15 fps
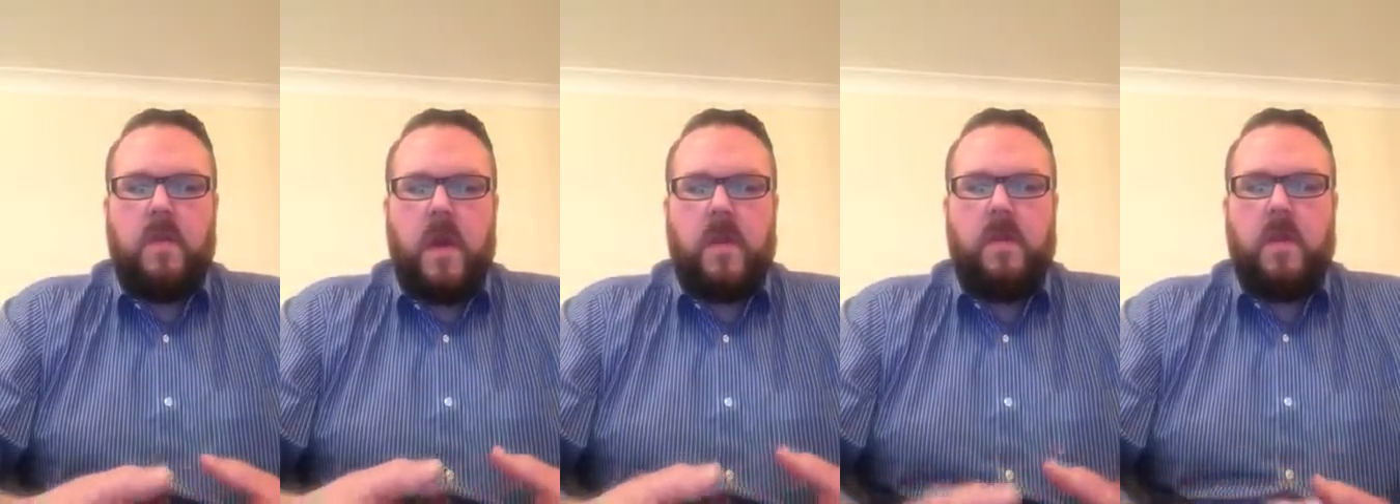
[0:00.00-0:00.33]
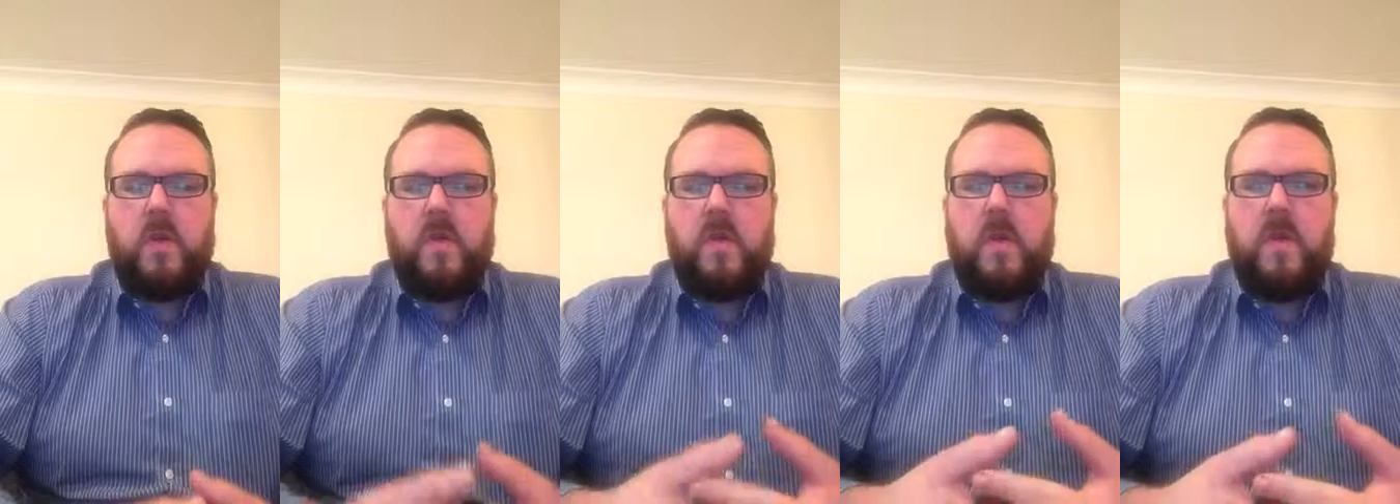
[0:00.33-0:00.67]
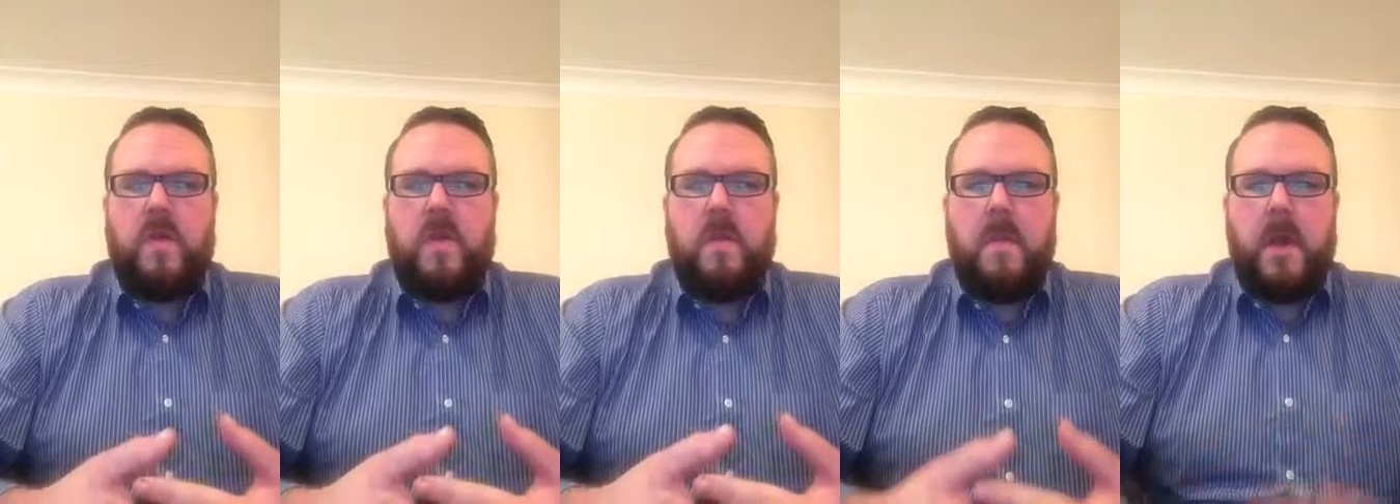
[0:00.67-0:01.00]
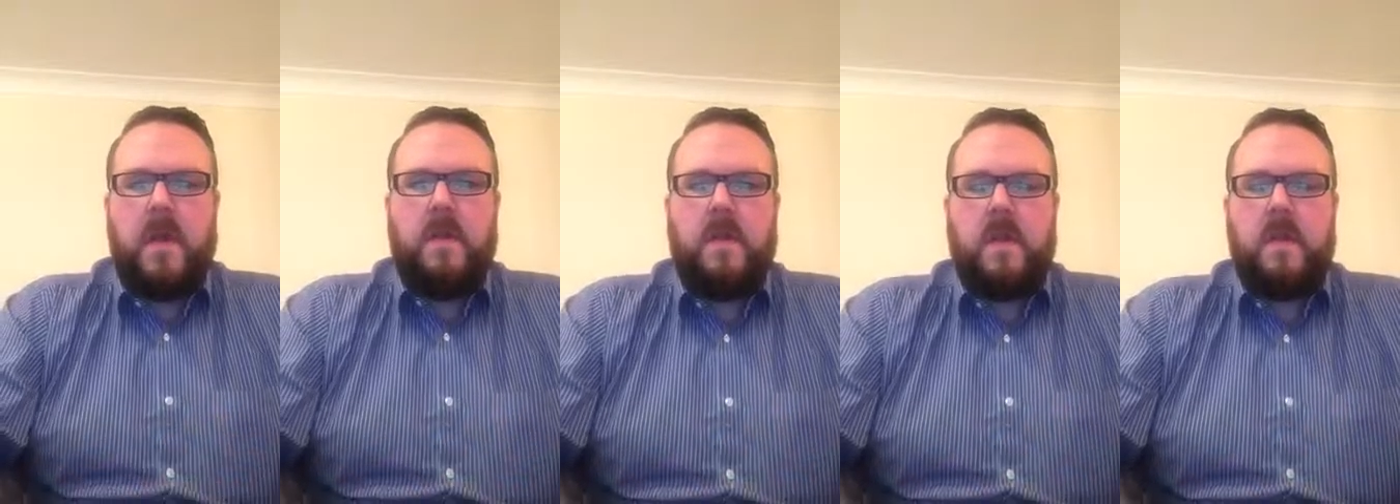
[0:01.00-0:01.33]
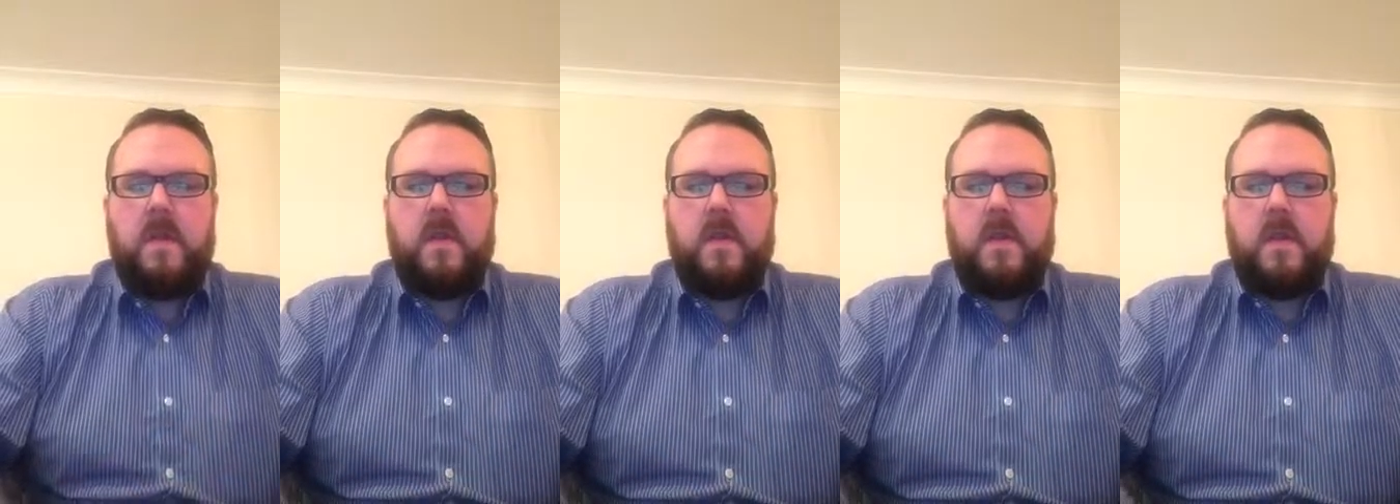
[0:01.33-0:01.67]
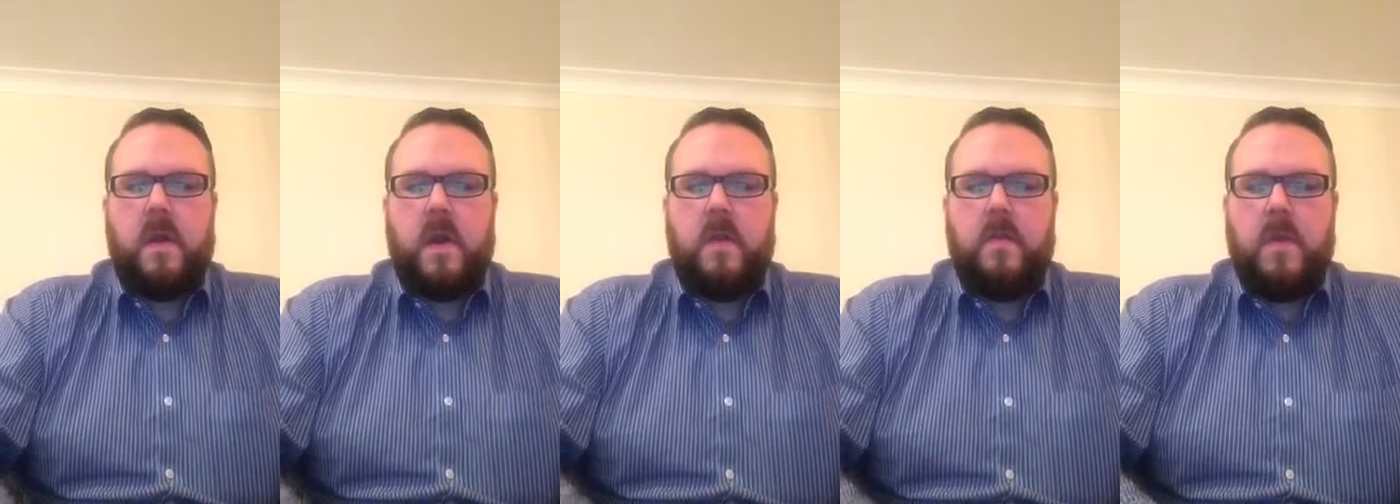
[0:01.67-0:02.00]
must be on top of your maintenance
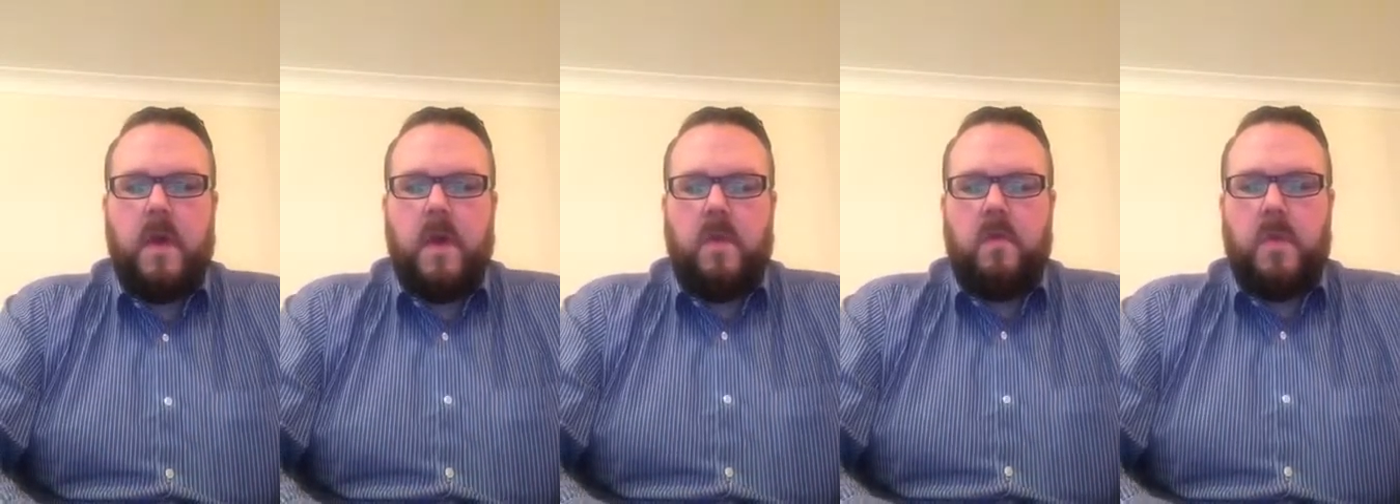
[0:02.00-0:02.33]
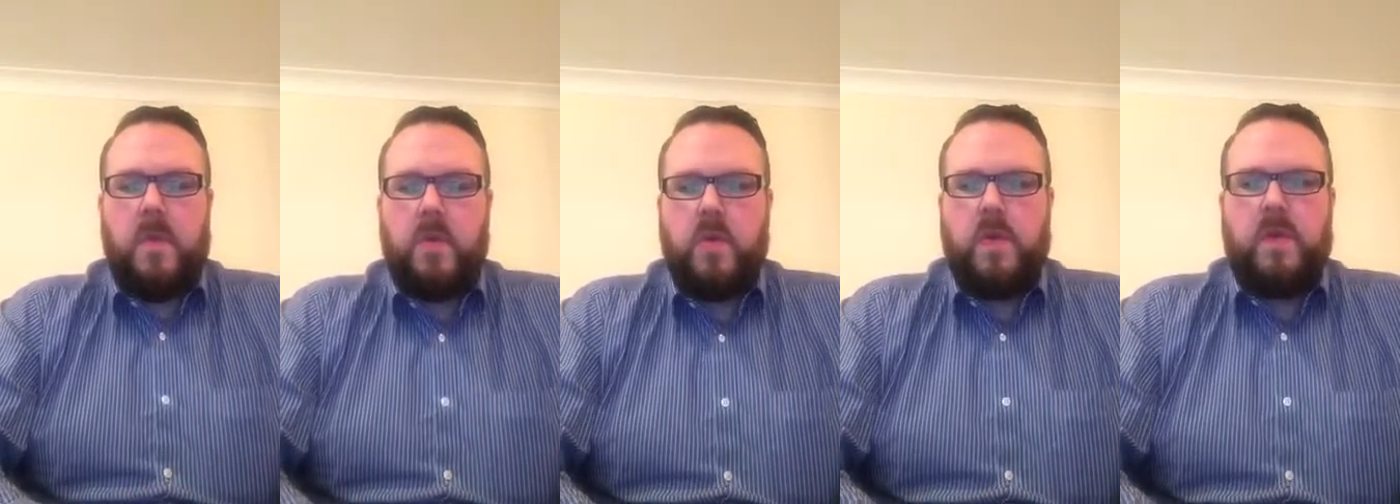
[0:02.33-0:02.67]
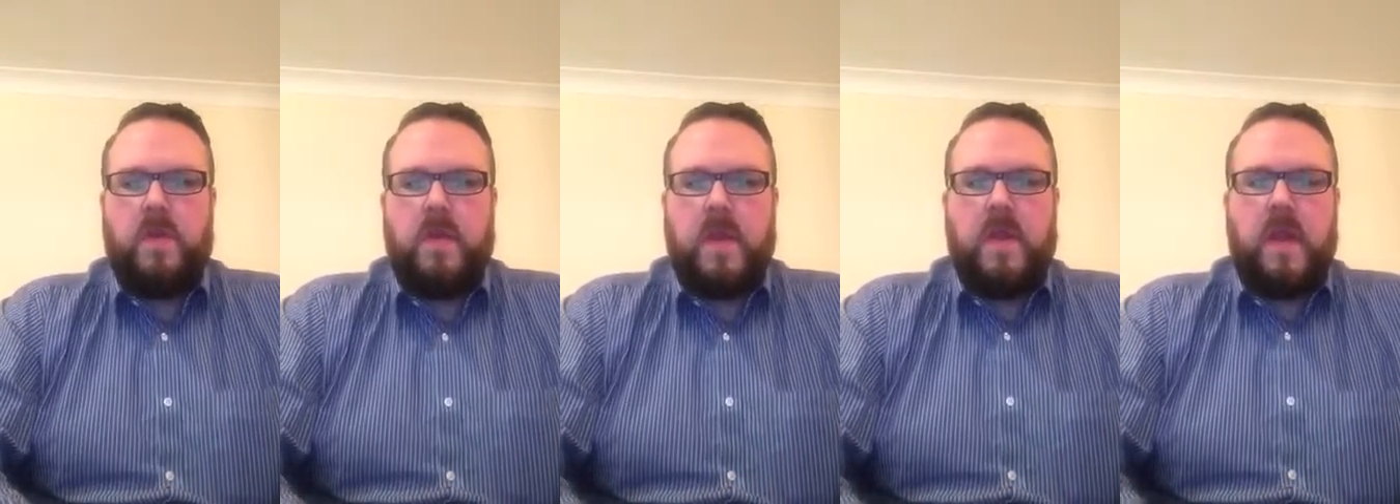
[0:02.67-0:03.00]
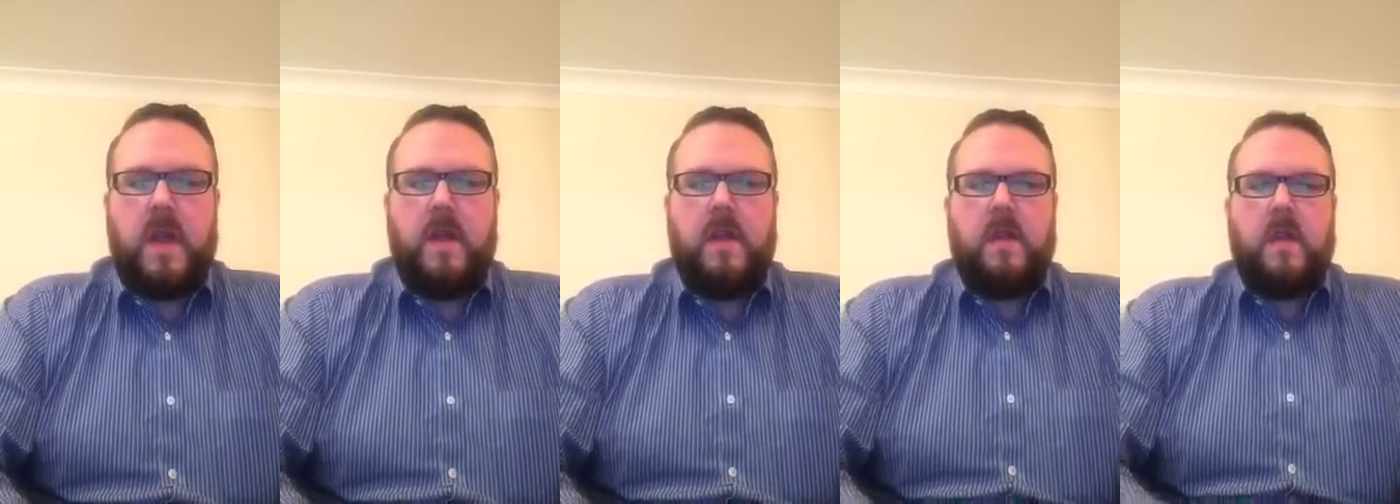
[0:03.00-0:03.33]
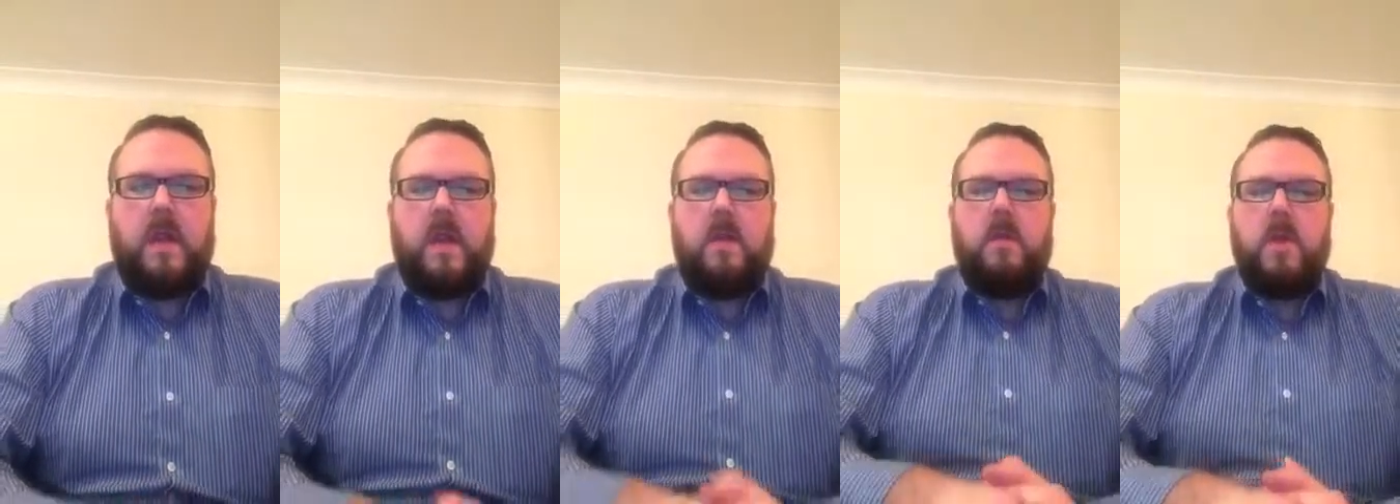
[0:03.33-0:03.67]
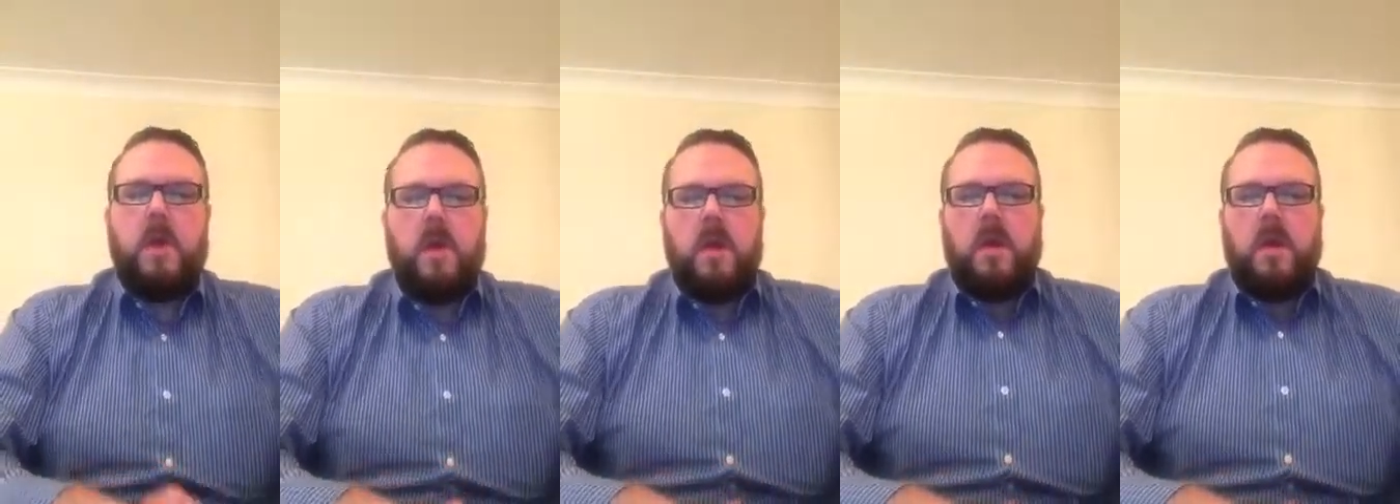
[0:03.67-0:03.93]
reports from your tenants, and